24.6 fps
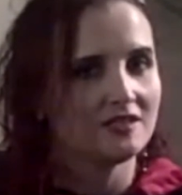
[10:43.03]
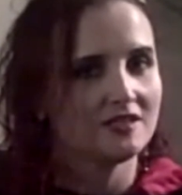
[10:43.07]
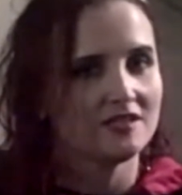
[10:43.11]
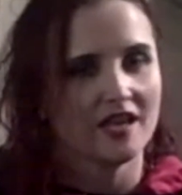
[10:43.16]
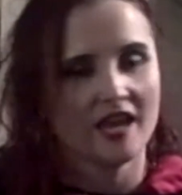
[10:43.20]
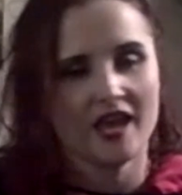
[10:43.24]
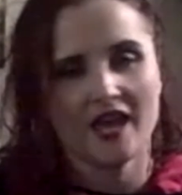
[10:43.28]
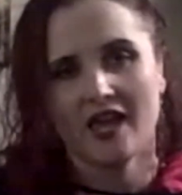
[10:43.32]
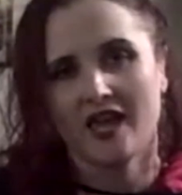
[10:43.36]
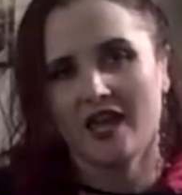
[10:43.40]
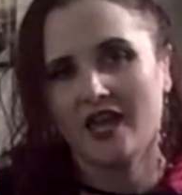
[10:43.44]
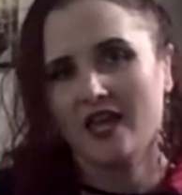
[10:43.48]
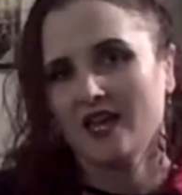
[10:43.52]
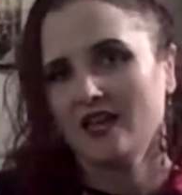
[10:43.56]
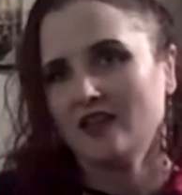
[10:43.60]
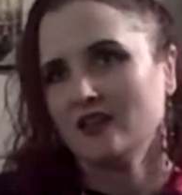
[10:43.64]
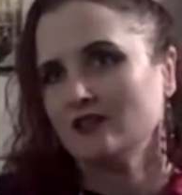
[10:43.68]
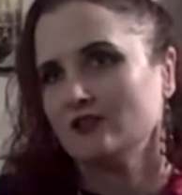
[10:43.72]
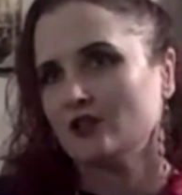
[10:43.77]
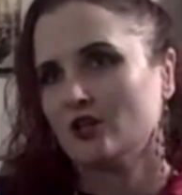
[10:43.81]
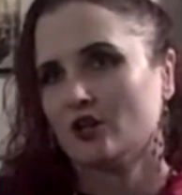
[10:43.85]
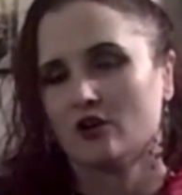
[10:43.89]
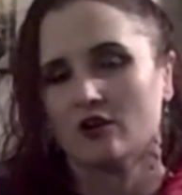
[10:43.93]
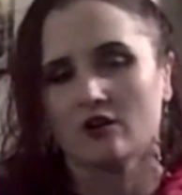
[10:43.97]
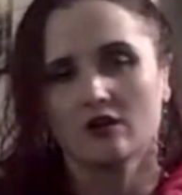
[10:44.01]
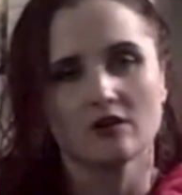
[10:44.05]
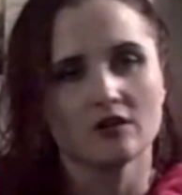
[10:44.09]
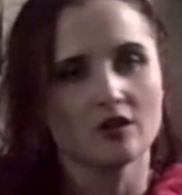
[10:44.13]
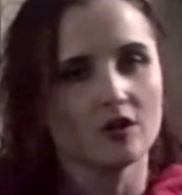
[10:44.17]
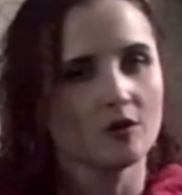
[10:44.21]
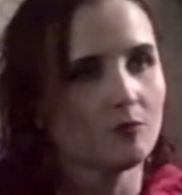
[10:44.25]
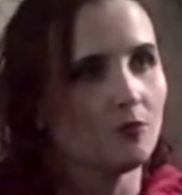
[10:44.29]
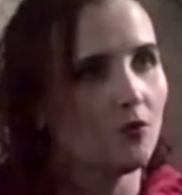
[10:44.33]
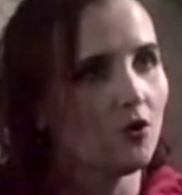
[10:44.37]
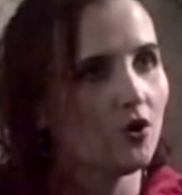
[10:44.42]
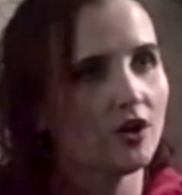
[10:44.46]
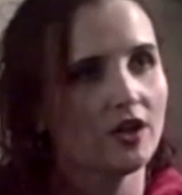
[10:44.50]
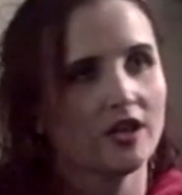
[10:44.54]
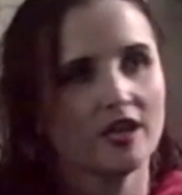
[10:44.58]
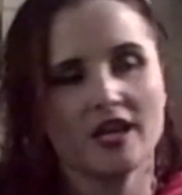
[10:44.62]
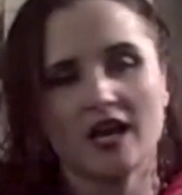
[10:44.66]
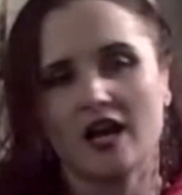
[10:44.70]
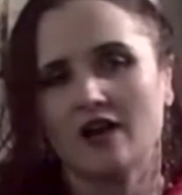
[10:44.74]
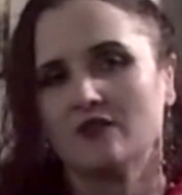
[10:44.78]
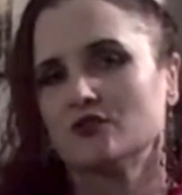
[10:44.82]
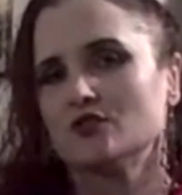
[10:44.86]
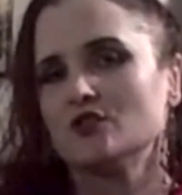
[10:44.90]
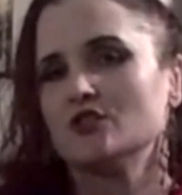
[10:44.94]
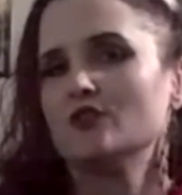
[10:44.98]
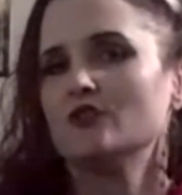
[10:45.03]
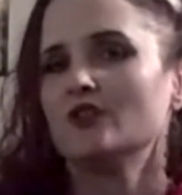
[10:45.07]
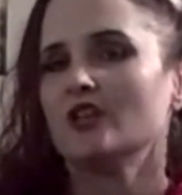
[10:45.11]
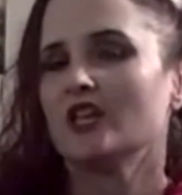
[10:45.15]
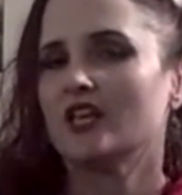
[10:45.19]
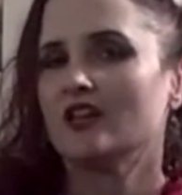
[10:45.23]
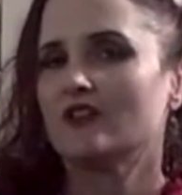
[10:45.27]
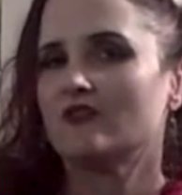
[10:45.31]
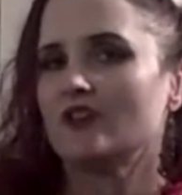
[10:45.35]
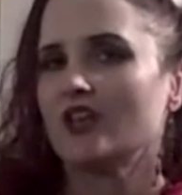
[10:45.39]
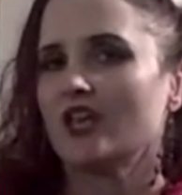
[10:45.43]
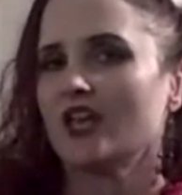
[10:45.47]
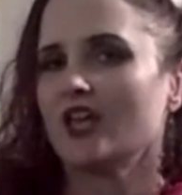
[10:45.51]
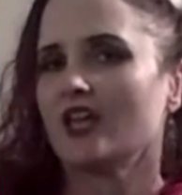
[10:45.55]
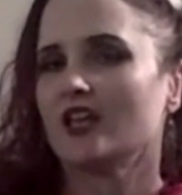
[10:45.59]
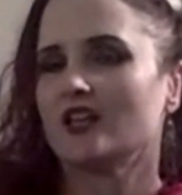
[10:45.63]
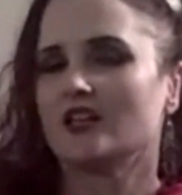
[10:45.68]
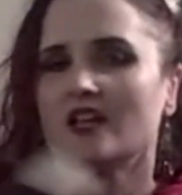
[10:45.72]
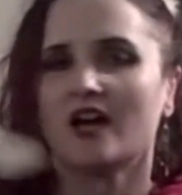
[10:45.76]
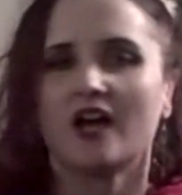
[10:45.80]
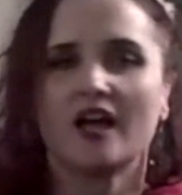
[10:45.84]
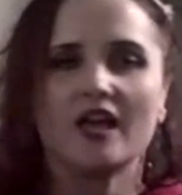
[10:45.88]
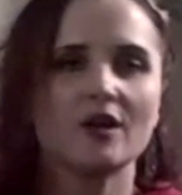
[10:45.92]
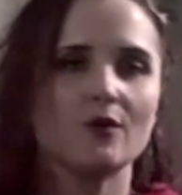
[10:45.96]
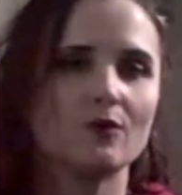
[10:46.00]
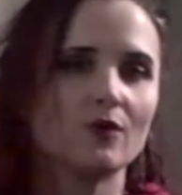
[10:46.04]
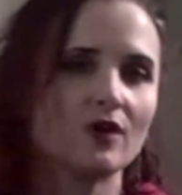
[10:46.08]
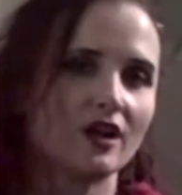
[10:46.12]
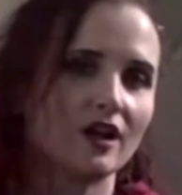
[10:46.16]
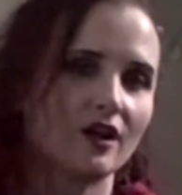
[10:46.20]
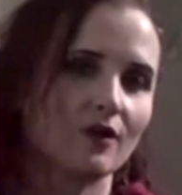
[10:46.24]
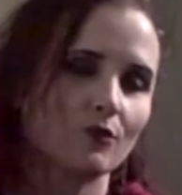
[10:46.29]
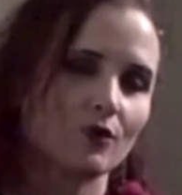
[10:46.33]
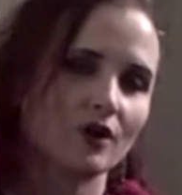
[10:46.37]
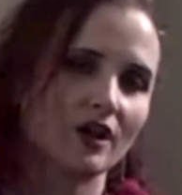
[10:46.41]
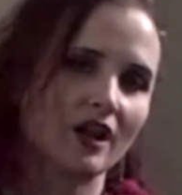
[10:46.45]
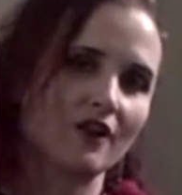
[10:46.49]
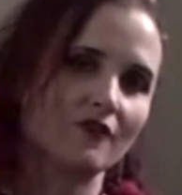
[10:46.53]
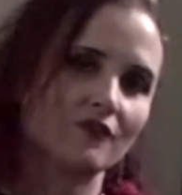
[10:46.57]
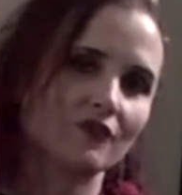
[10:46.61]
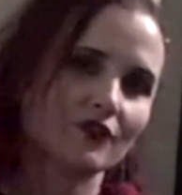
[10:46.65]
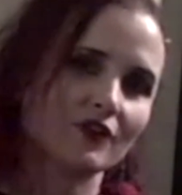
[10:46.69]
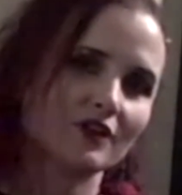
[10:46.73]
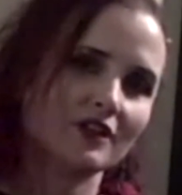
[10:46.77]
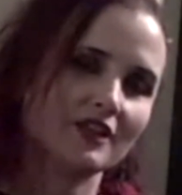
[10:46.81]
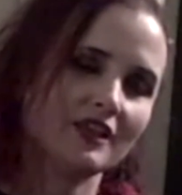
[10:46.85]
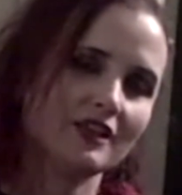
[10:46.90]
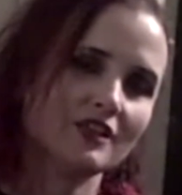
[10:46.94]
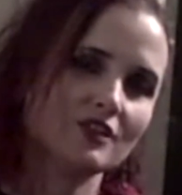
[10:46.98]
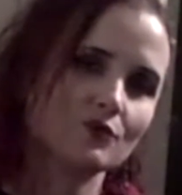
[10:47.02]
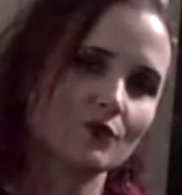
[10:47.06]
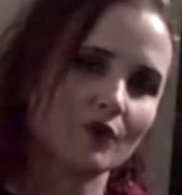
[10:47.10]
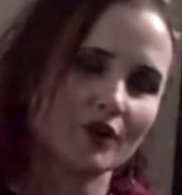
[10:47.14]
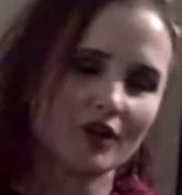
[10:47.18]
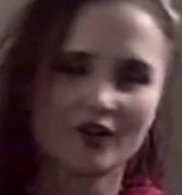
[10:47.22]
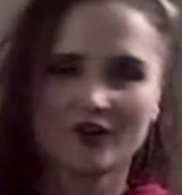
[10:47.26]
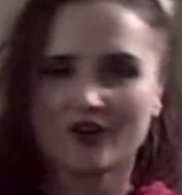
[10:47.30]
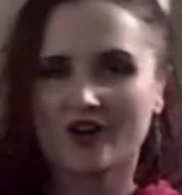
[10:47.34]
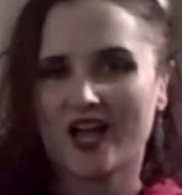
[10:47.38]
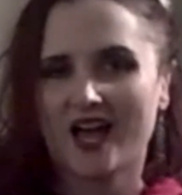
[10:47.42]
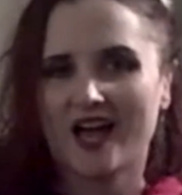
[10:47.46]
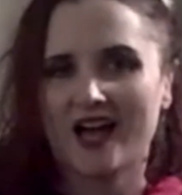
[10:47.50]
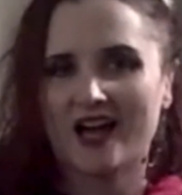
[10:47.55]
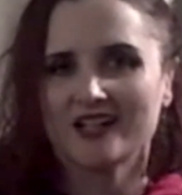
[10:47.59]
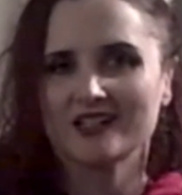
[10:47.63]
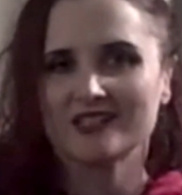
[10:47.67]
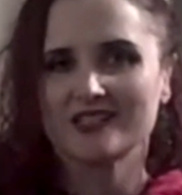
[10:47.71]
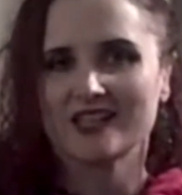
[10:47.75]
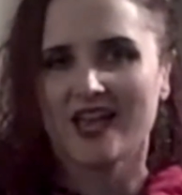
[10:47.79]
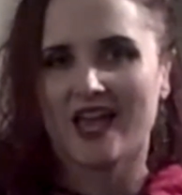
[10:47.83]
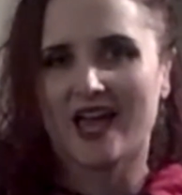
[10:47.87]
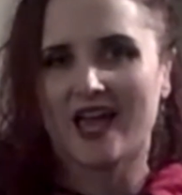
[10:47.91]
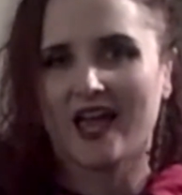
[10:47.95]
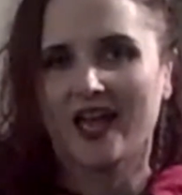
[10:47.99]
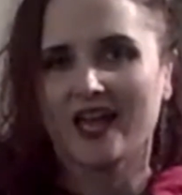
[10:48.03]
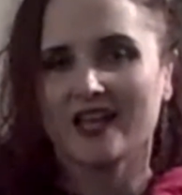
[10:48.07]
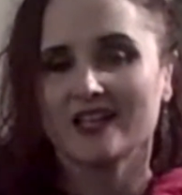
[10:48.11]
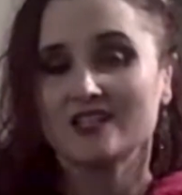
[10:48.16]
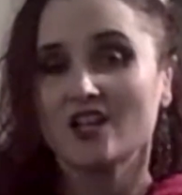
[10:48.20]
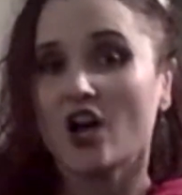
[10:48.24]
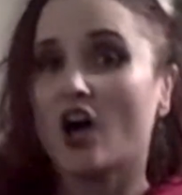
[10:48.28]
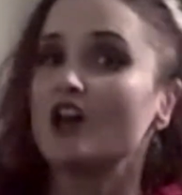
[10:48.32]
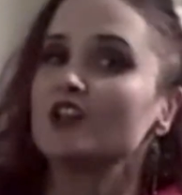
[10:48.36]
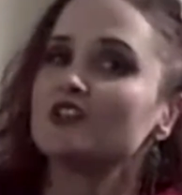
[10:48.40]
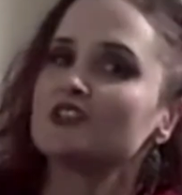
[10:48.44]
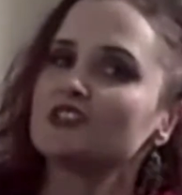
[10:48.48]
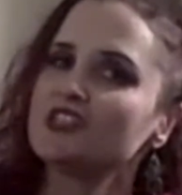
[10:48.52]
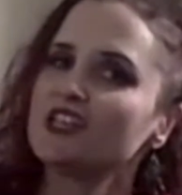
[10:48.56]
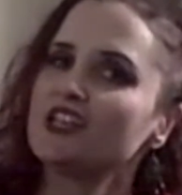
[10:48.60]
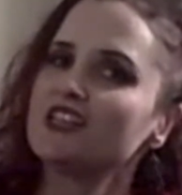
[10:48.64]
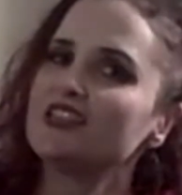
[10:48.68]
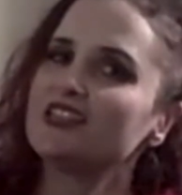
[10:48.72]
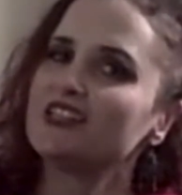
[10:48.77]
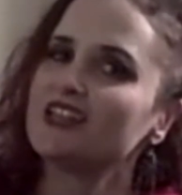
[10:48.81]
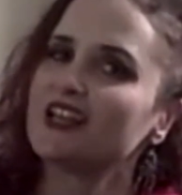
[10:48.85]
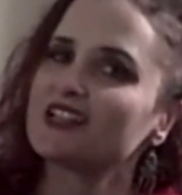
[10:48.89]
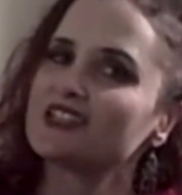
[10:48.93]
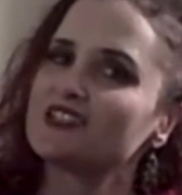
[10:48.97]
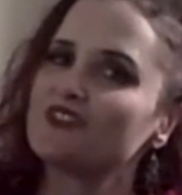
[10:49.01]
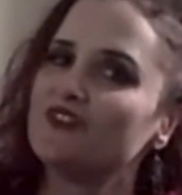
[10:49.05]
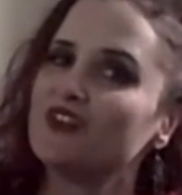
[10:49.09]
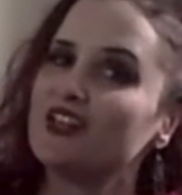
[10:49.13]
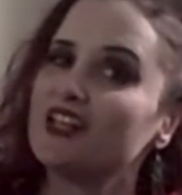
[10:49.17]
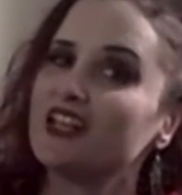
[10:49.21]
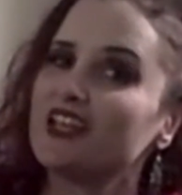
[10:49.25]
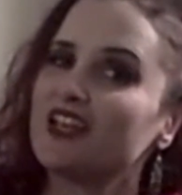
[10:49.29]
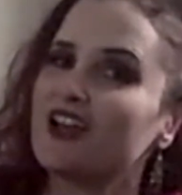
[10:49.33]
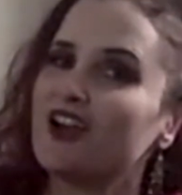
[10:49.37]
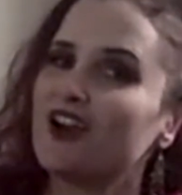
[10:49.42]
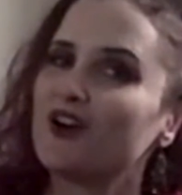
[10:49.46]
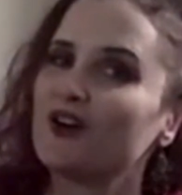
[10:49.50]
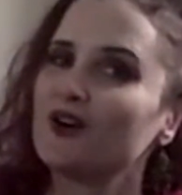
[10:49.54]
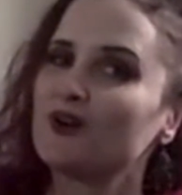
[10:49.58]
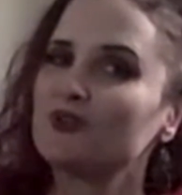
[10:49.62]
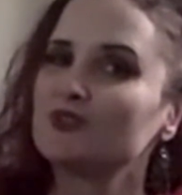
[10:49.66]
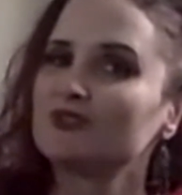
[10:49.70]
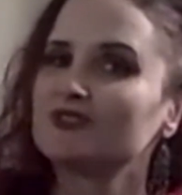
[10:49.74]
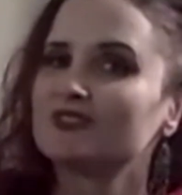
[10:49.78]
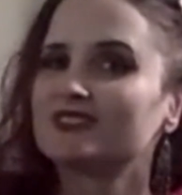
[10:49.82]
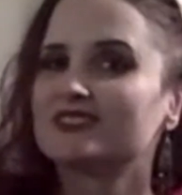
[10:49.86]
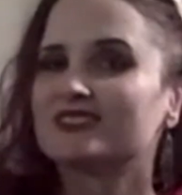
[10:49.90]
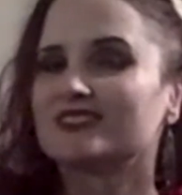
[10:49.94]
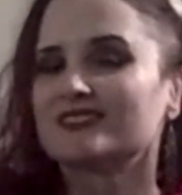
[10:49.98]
day, your morning, afternoon, evening, night, whatever it is where you're at, and I'll see you in the next video.